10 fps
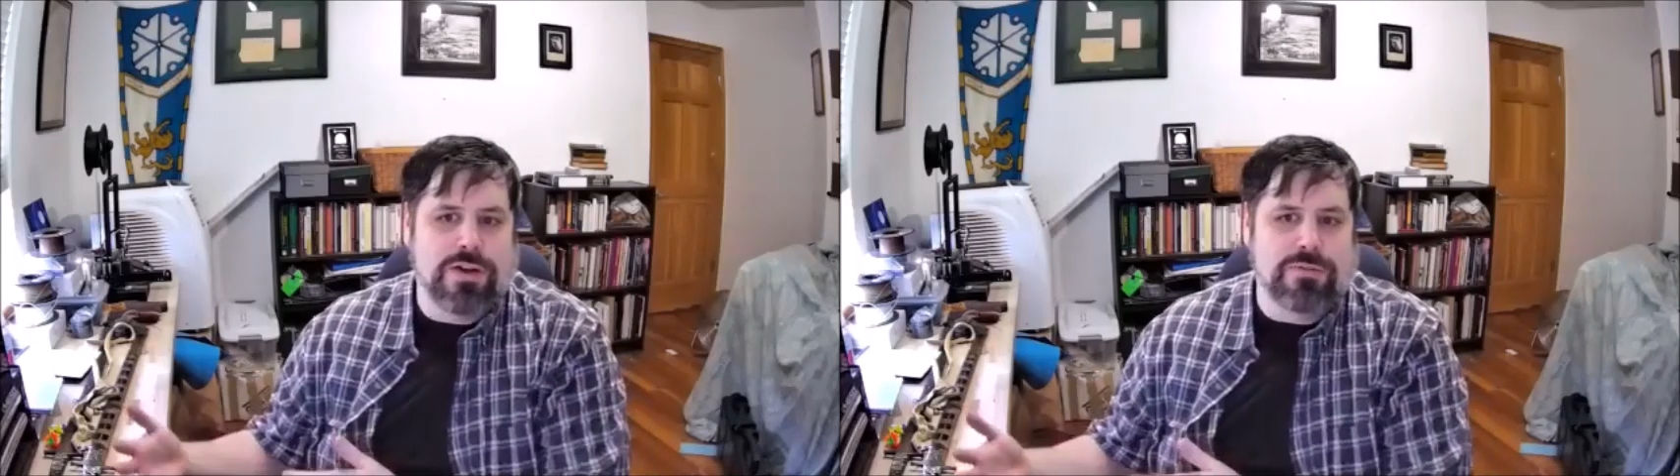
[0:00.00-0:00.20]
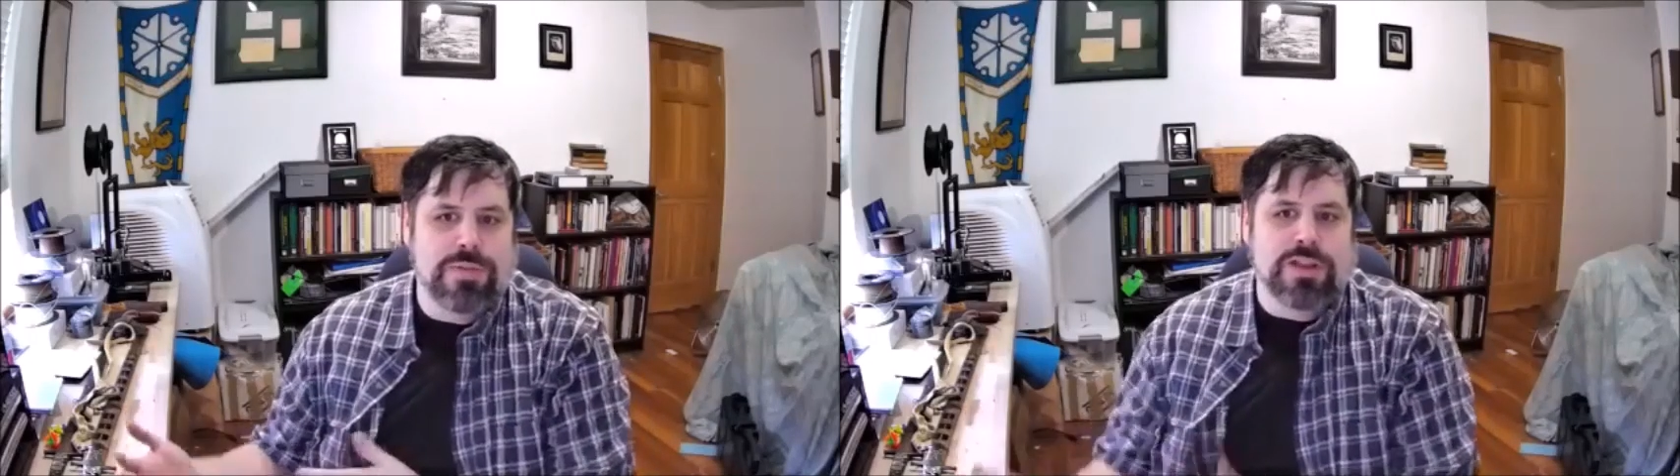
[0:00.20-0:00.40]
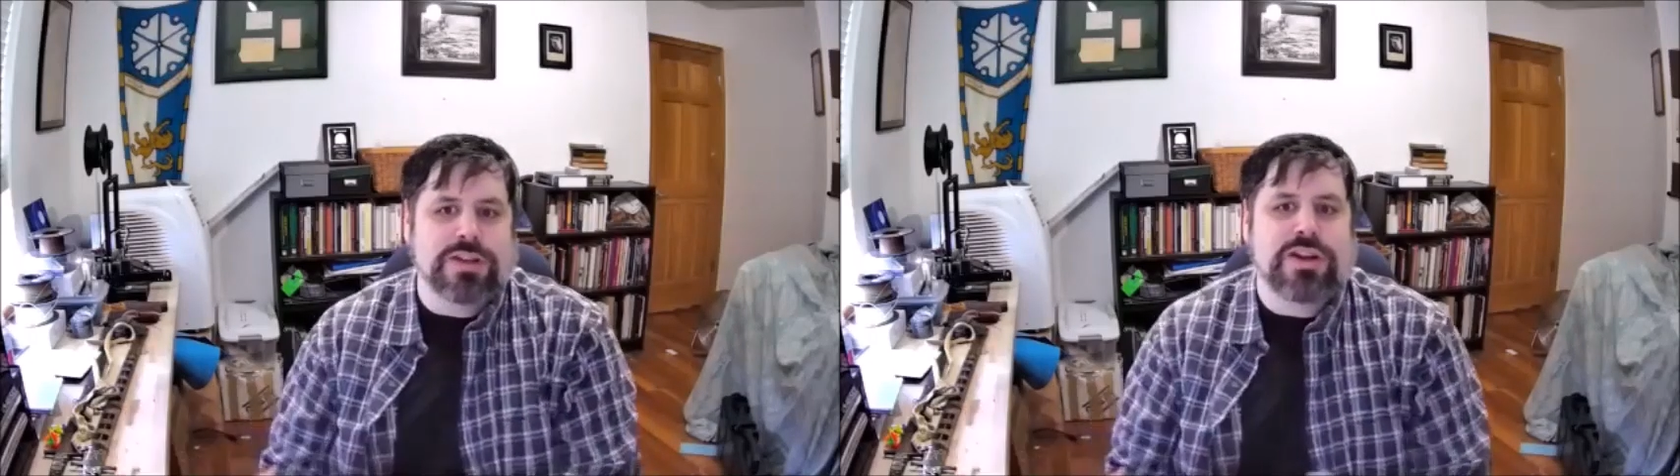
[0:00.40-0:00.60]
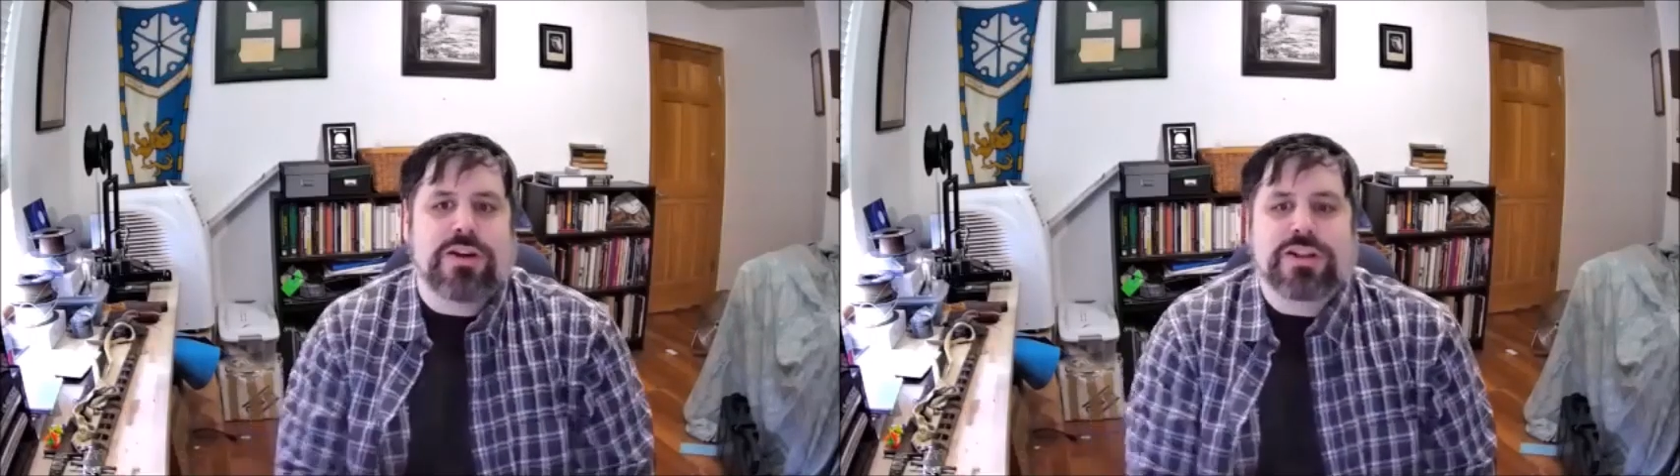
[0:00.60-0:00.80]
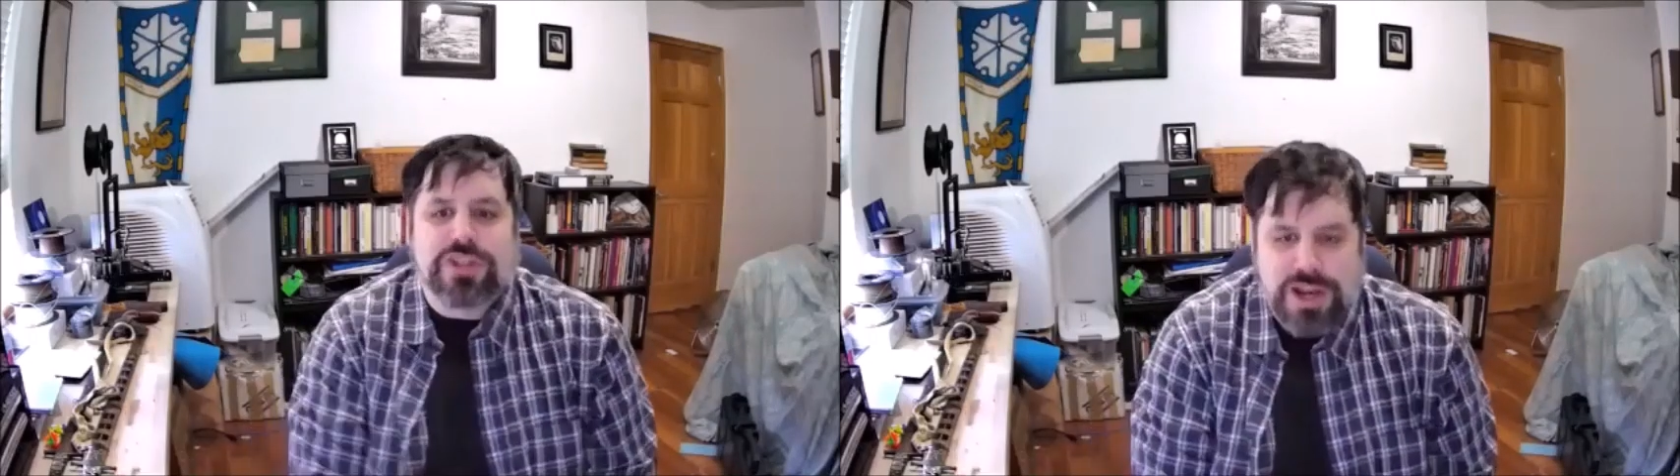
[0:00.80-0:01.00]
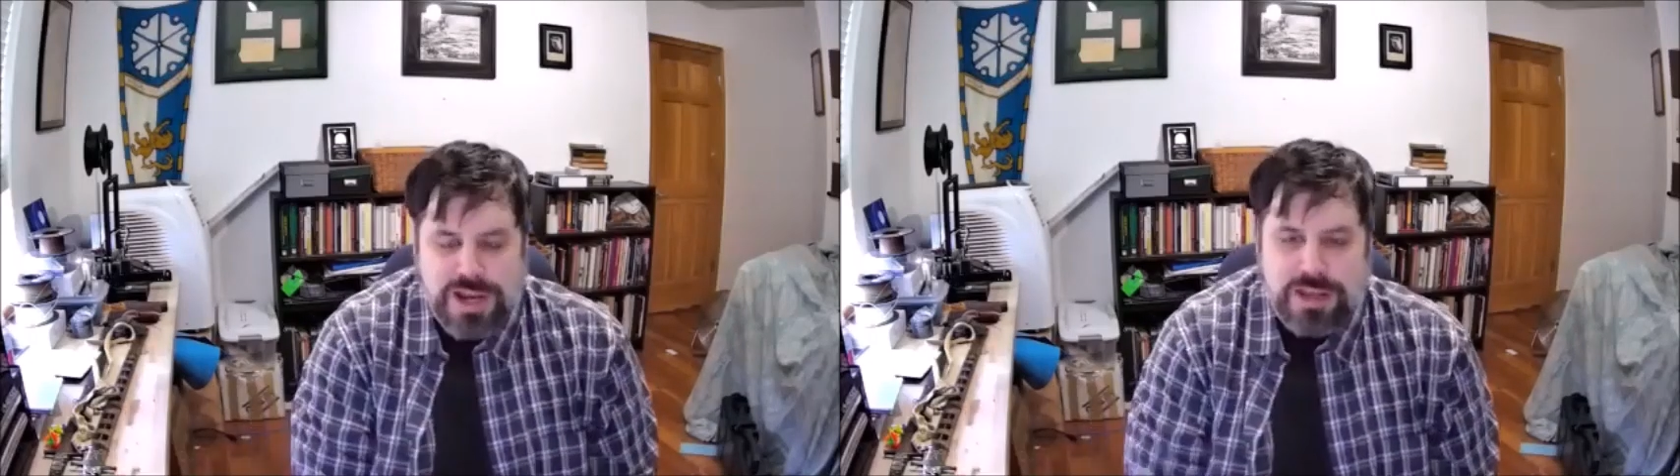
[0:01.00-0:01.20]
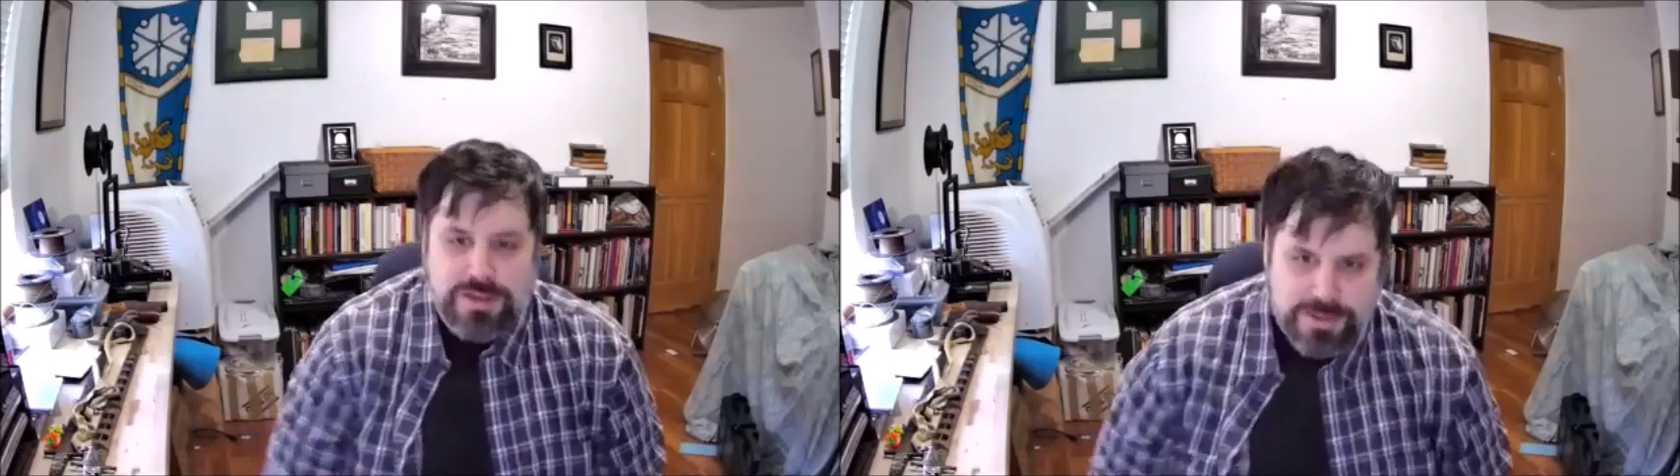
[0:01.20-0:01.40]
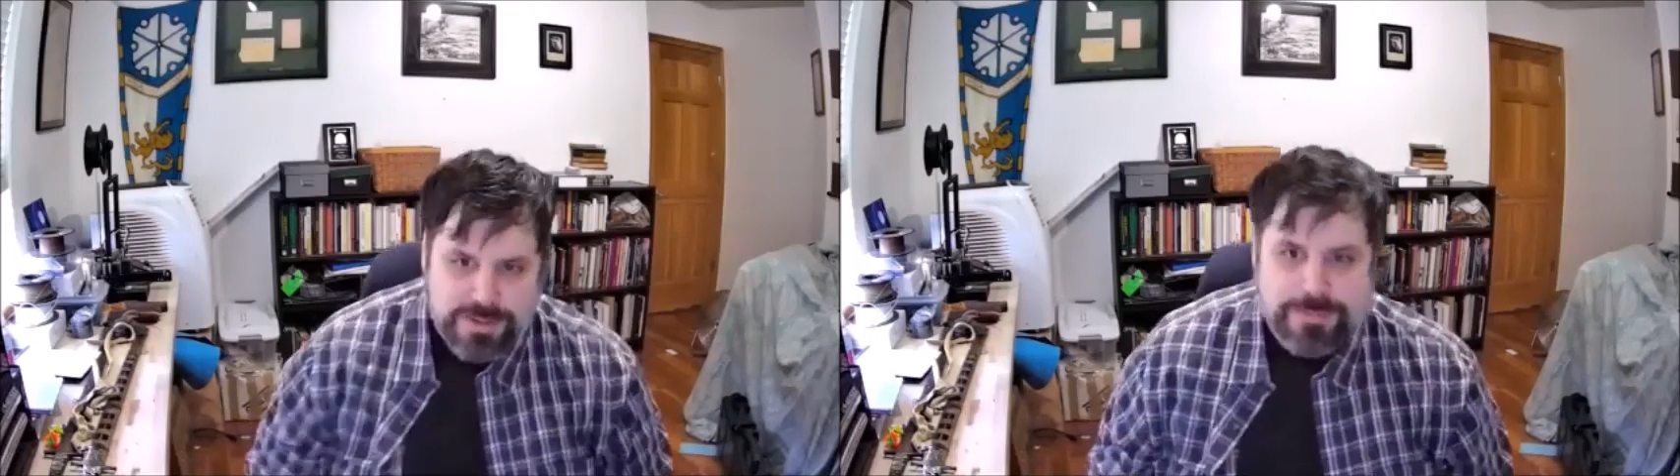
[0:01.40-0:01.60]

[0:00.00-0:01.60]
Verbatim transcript: became part of military